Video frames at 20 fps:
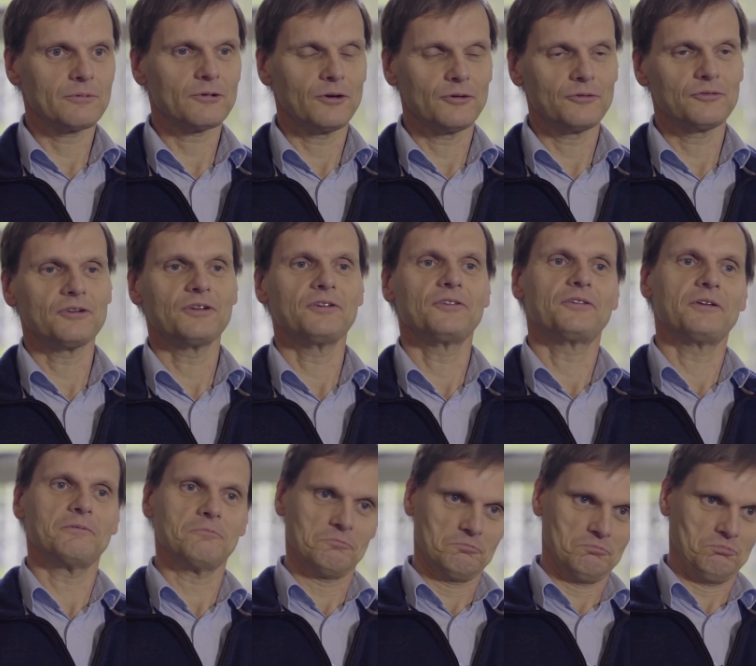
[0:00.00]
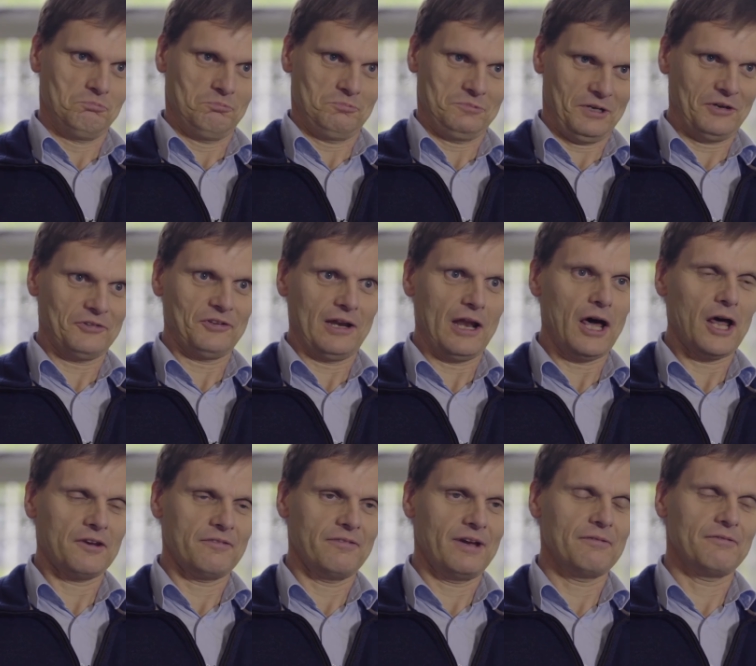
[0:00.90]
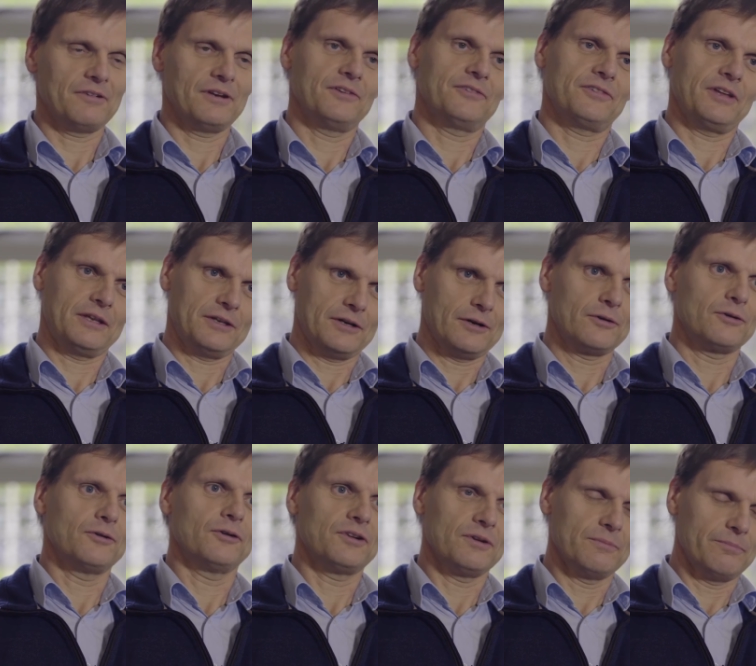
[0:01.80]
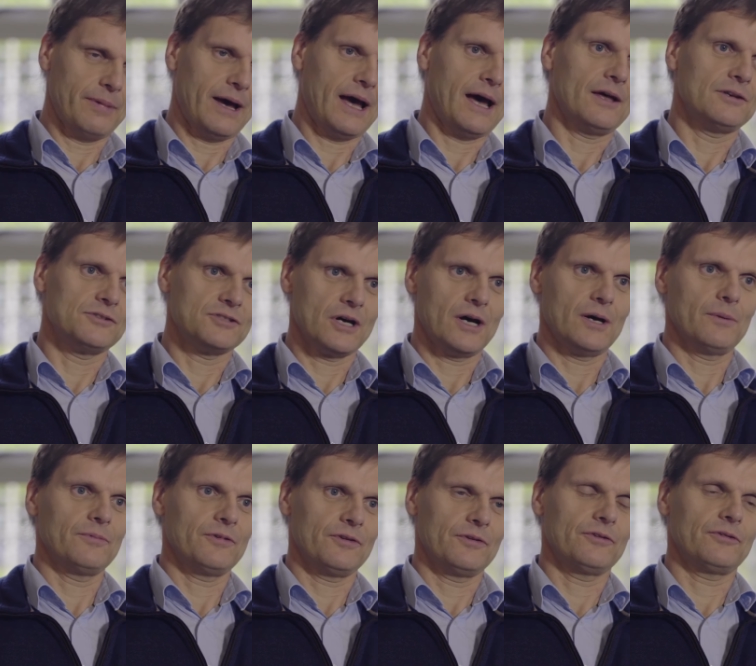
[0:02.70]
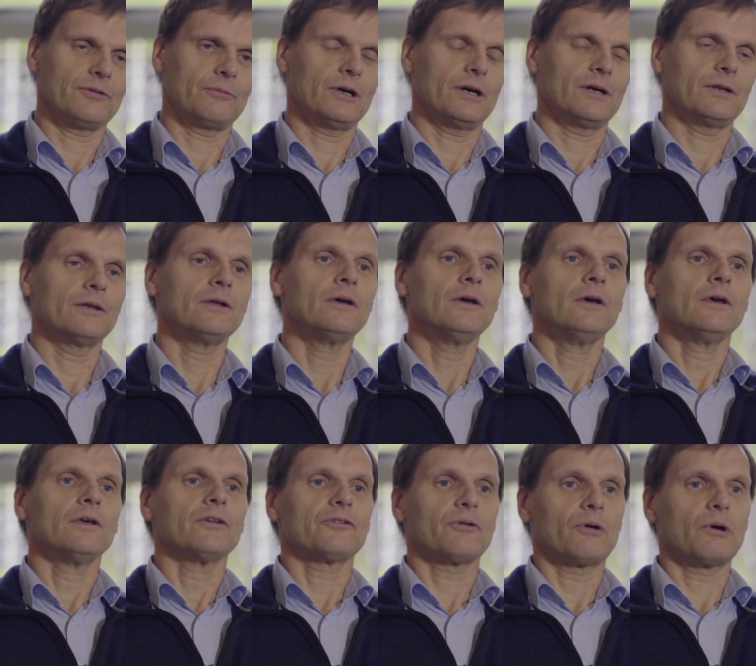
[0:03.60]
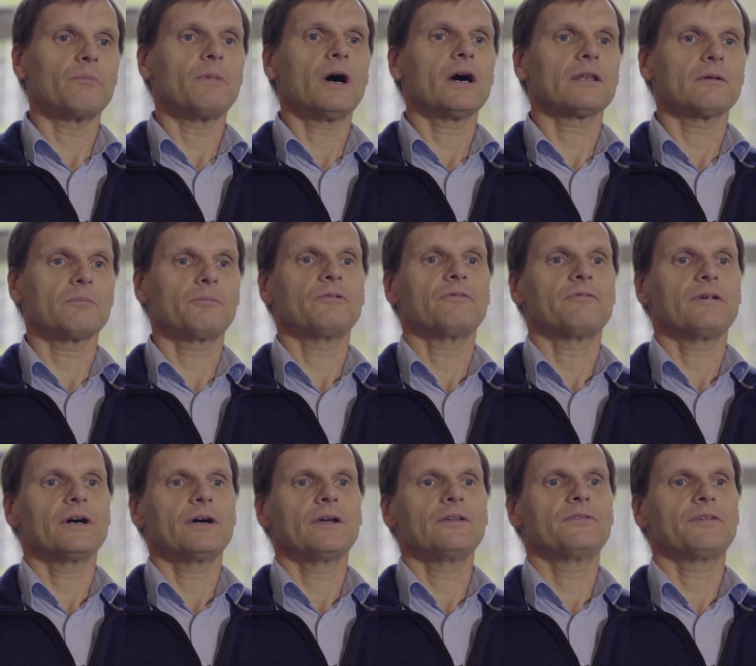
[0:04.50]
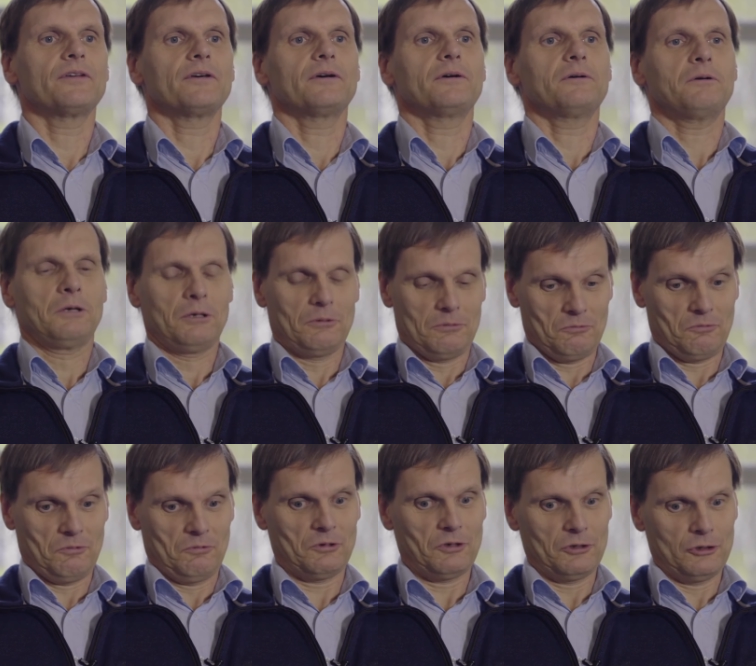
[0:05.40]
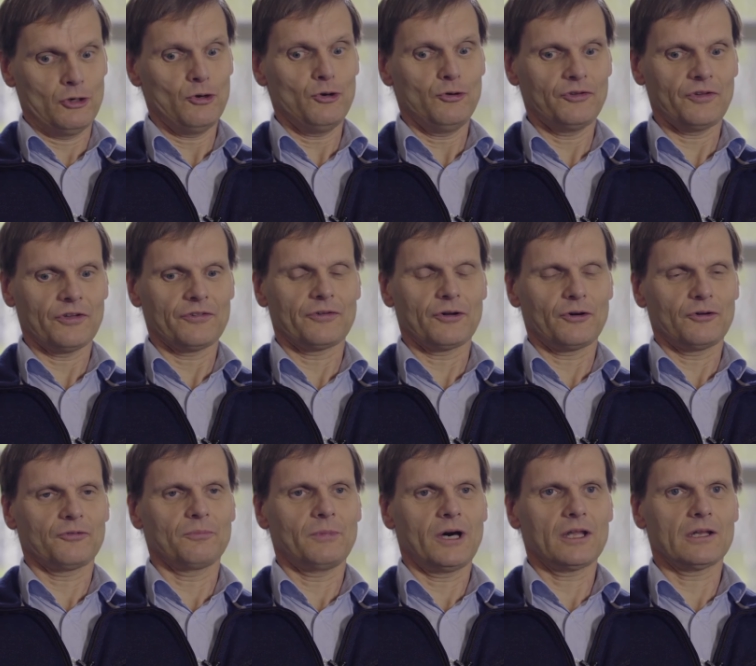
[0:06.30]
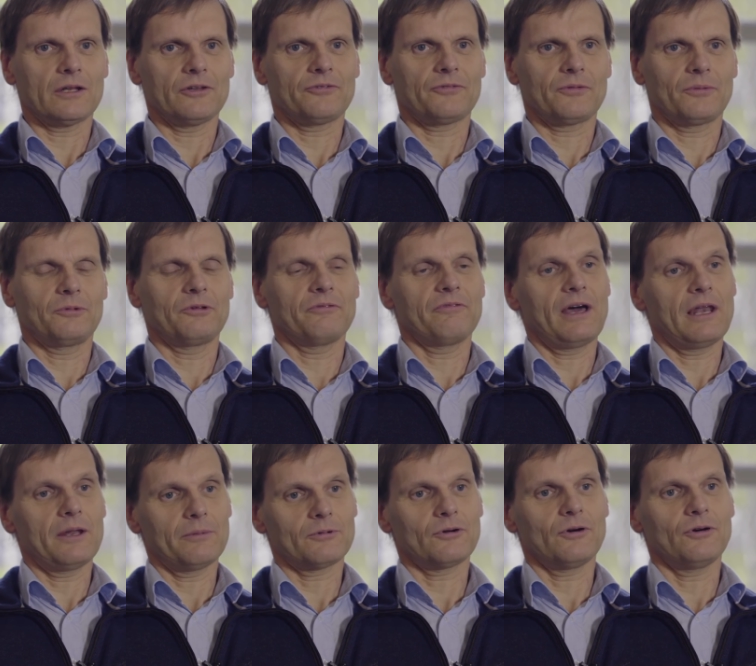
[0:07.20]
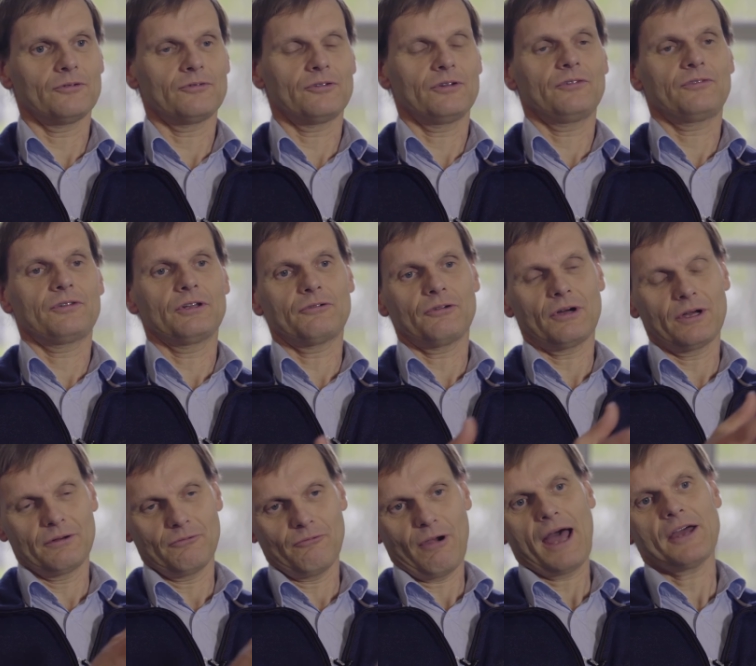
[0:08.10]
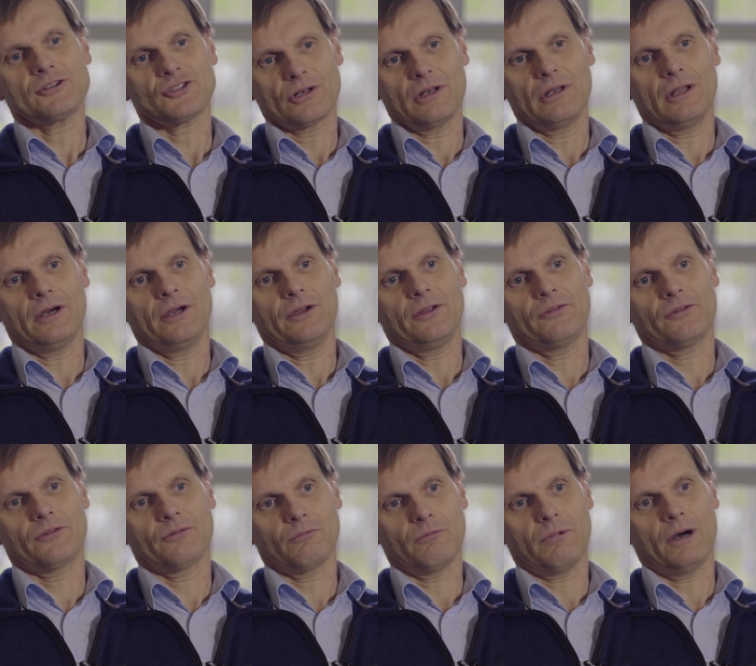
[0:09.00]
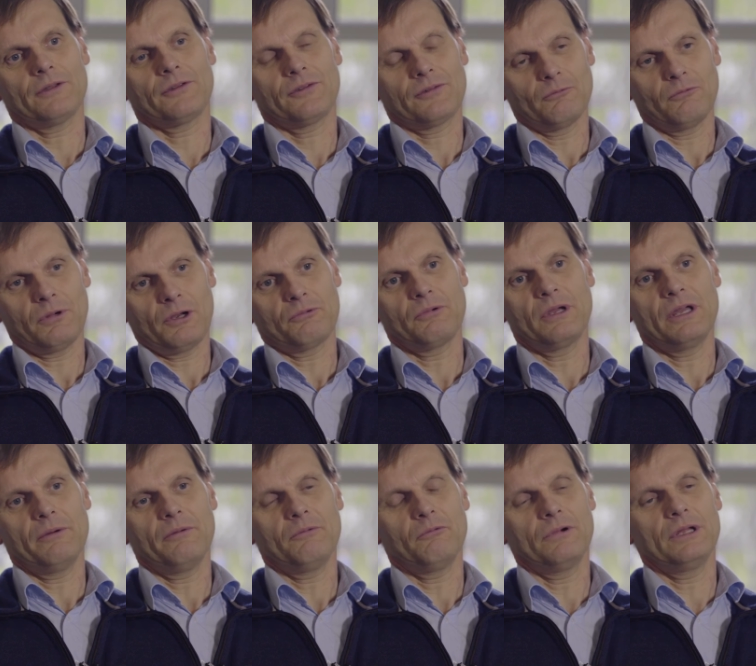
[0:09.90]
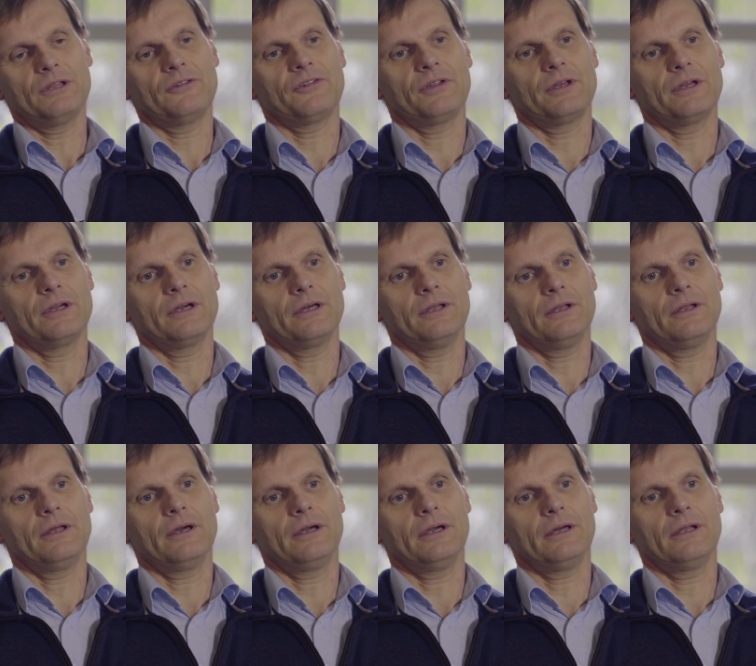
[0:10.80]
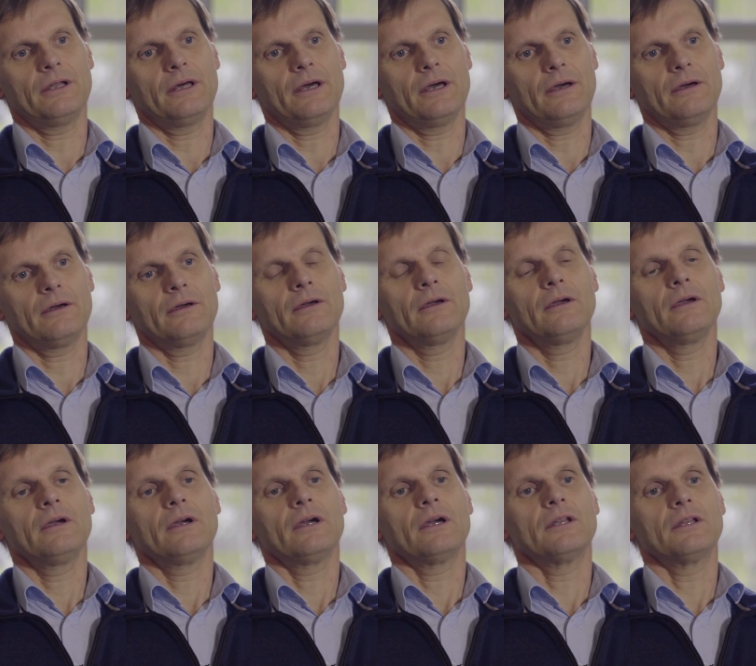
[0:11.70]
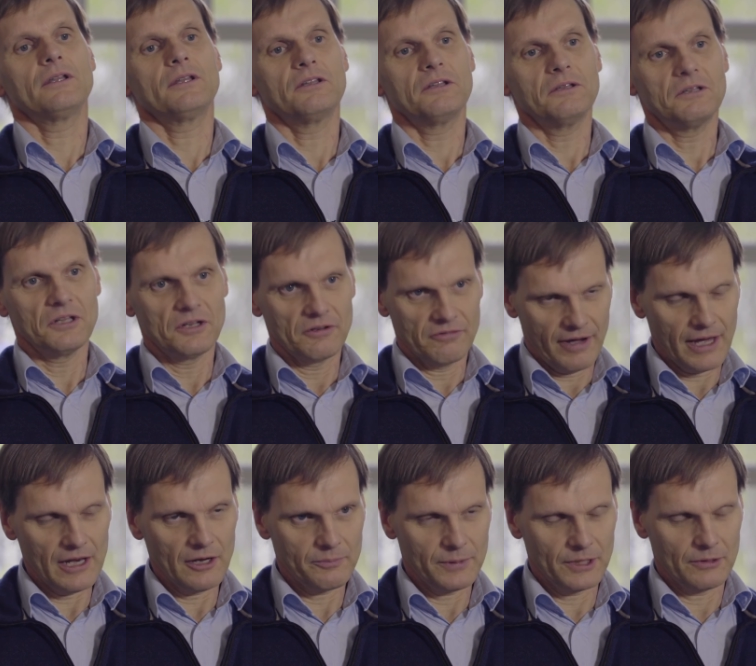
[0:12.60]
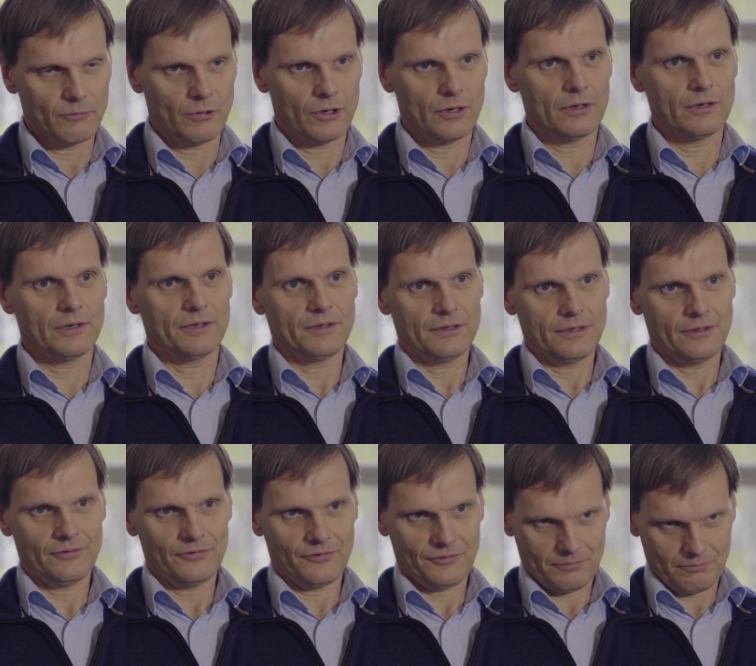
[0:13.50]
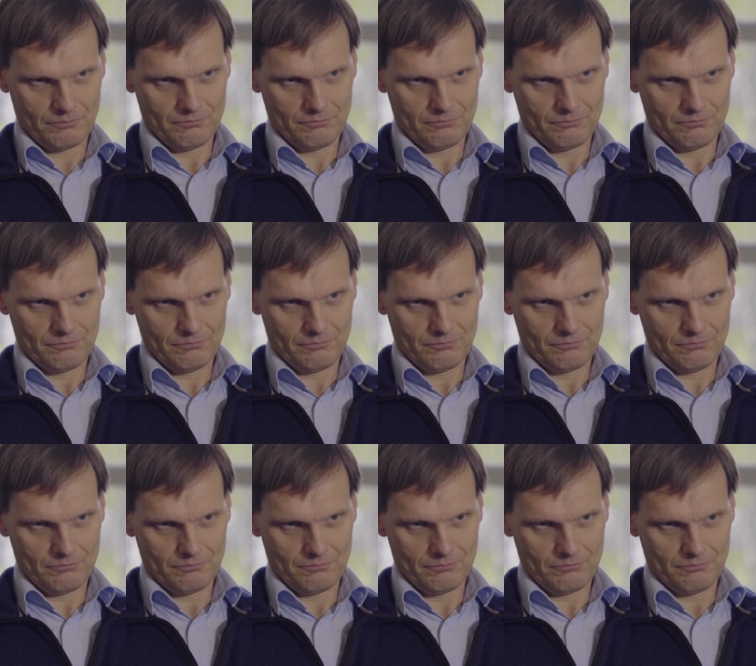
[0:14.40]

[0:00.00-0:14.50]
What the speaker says: countries, there's a lot of evidence that there are good and bad jobs and so on. So our model uses those models from developed countries to try and rationalise what we see in the developing world, in these